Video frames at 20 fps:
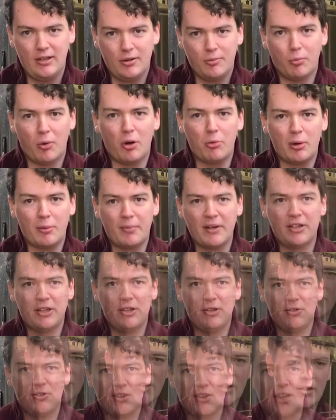what we've been
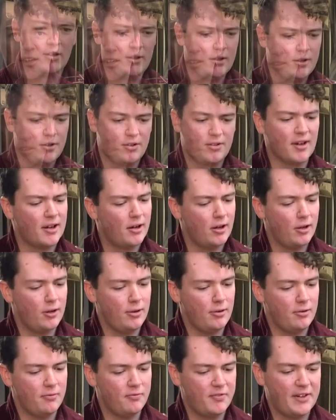using.
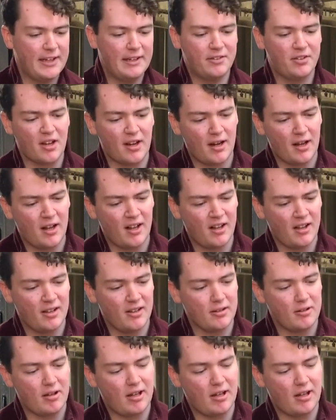So these are